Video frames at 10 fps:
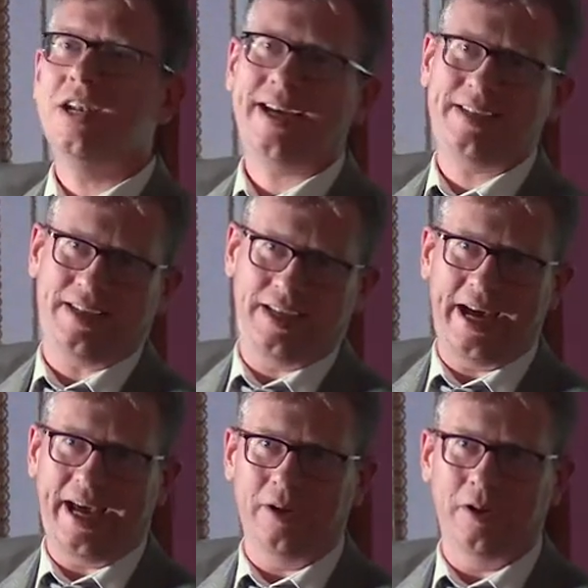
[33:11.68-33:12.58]

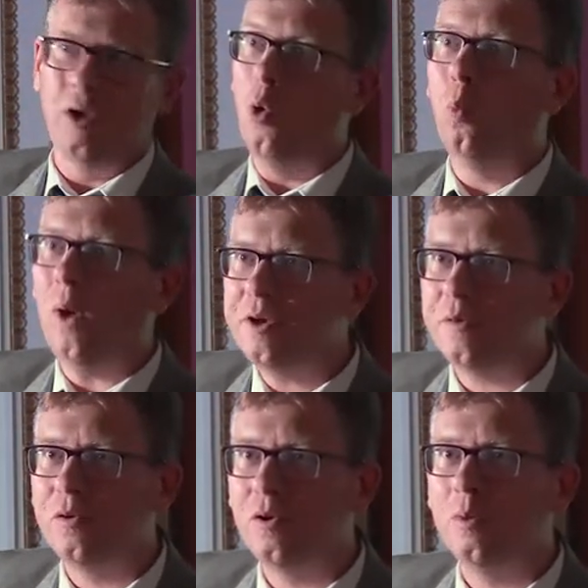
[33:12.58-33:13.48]
nightingale.
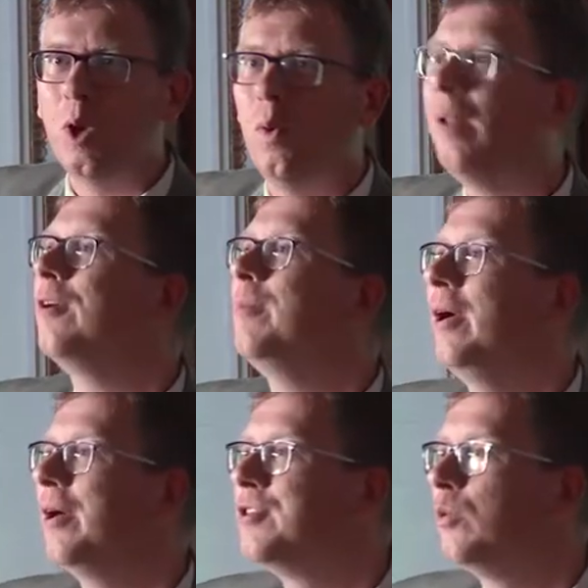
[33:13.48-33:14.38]
Wonderful, we welcome
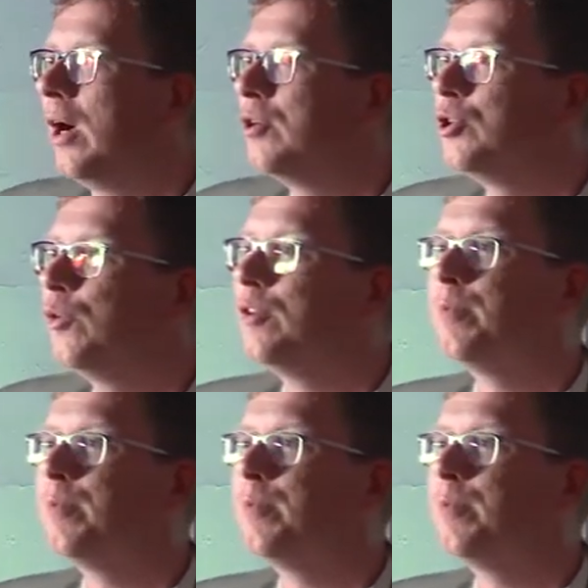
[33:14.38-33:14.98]
her to our shores,